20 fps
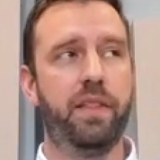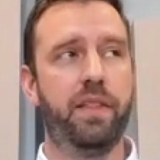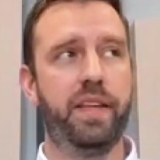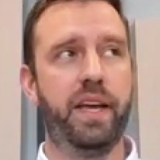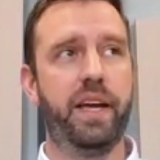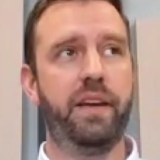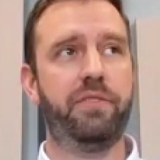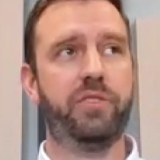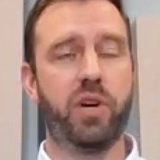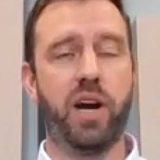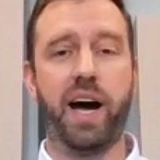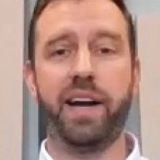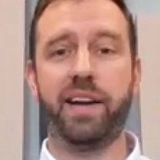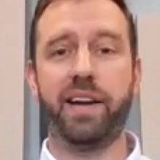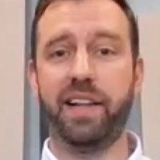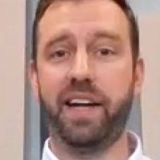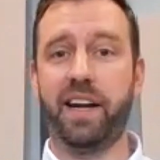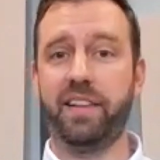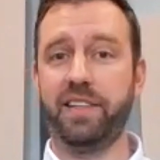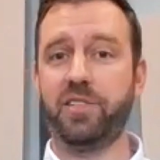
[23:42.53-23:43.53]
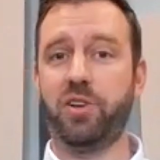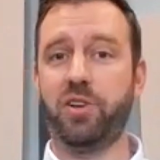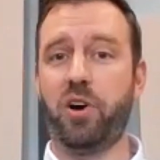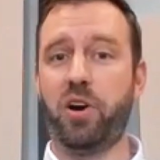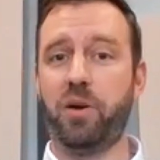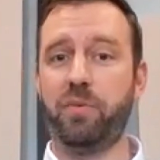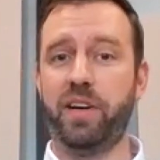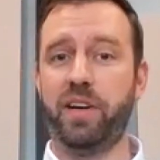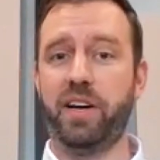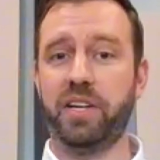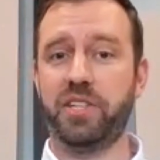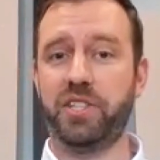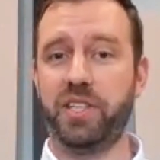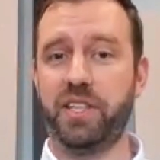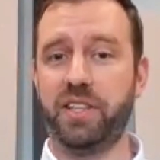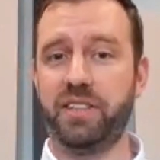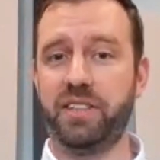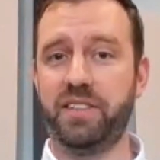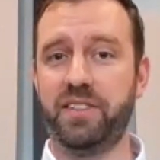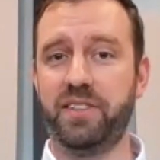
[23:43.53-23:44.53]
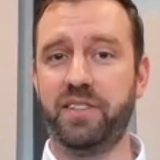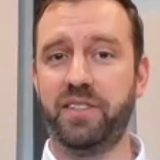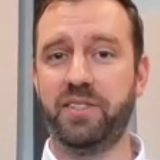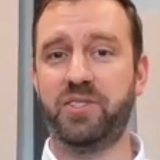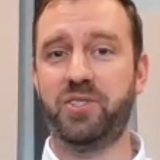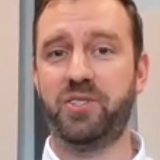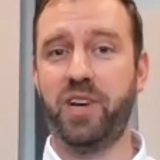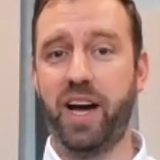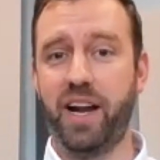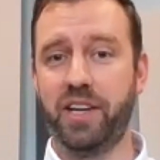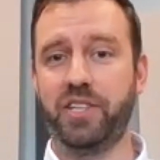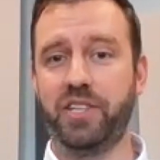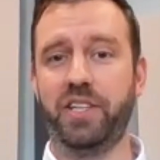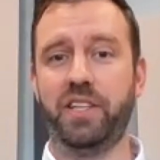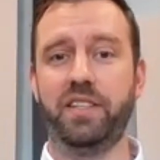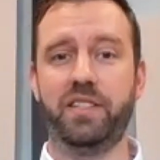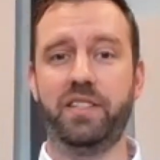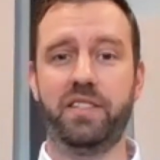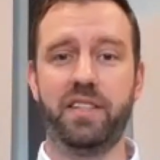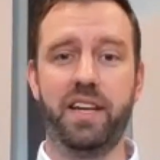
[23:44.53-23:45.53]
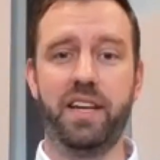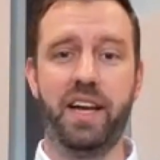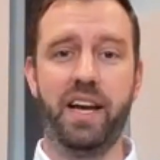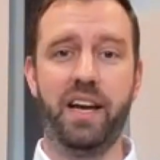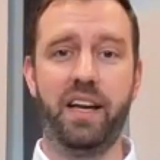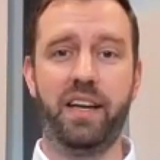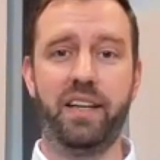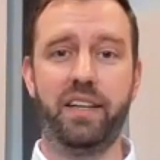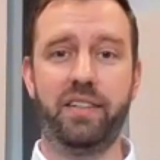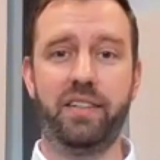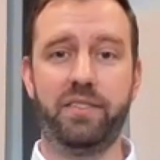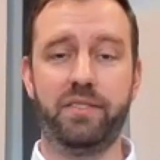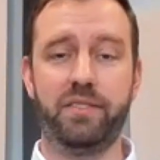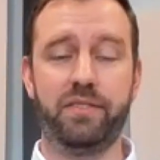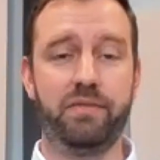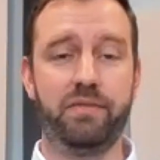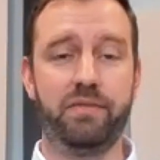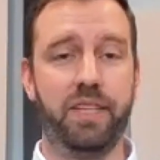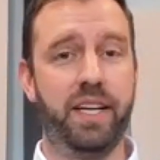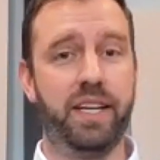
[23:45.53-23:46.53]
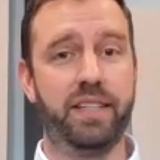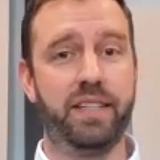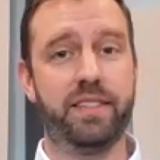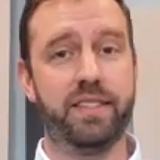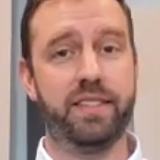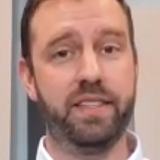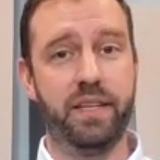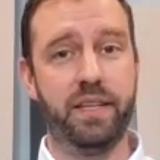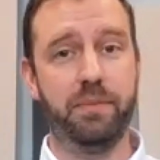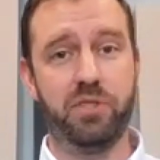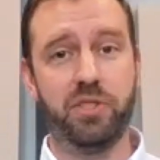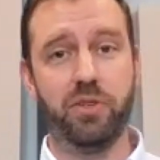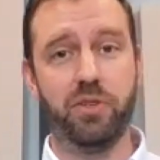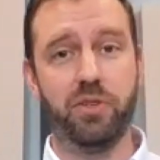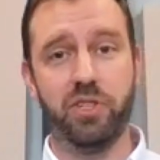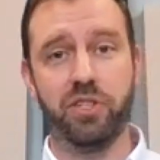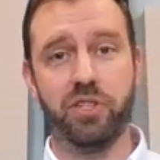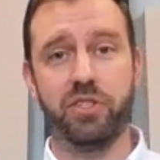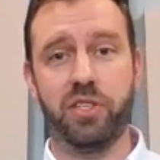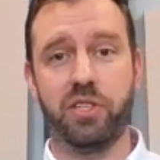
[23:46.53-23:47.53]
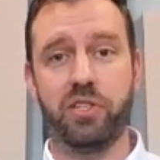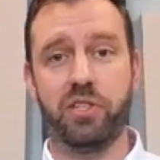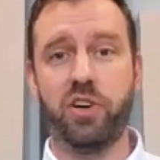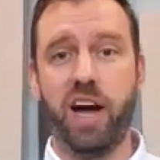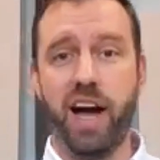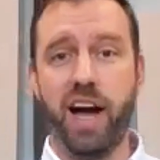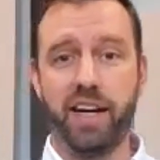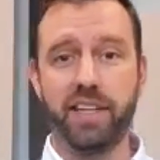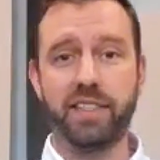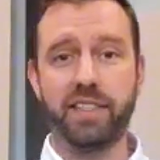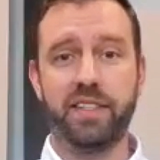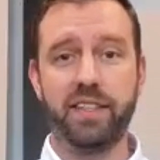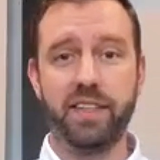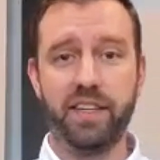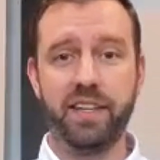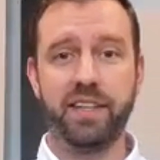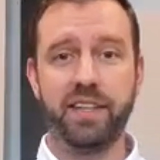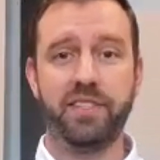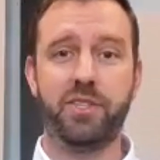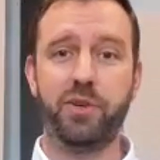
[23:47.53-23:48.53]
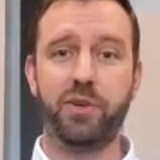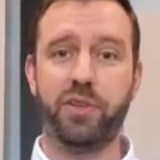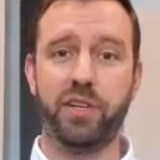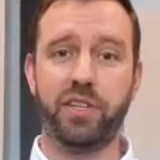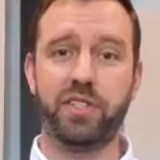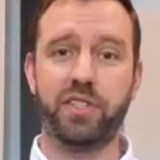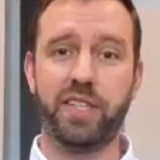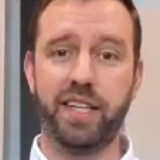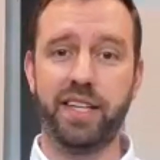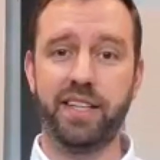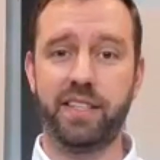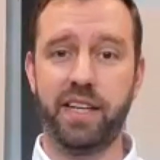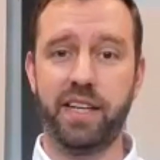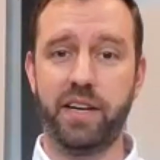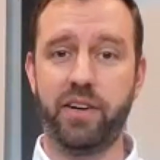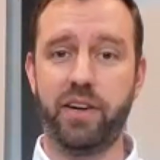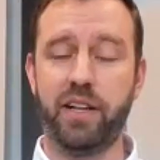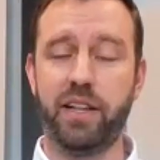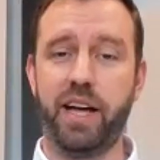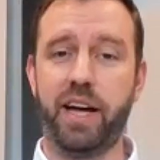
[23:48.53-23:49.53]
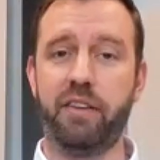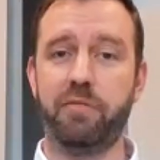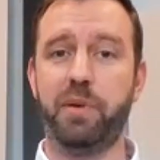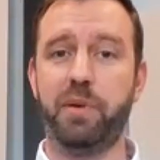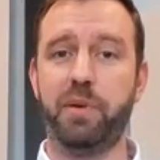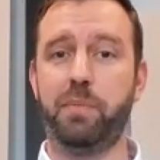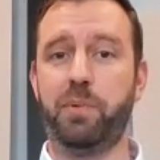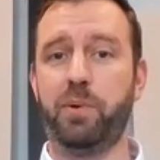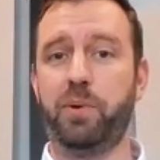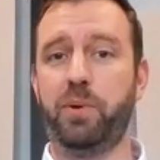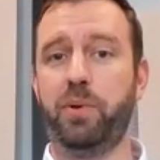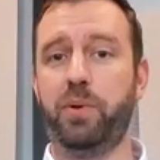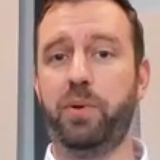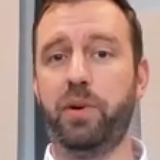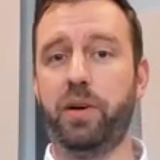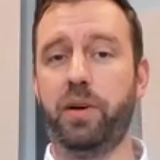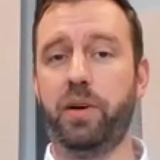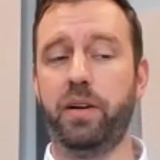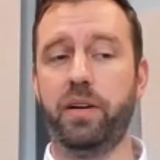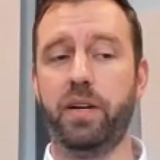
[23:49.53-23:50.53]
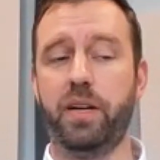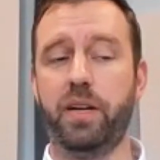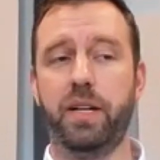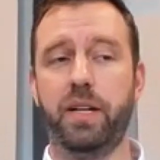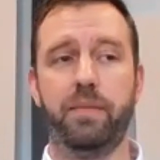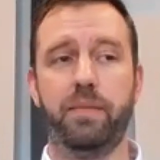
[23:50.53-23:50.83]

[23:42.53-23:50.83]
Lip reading: they've tried a lot of these harm reduction strategies, and it seems to just attract to their city center a lot of people who are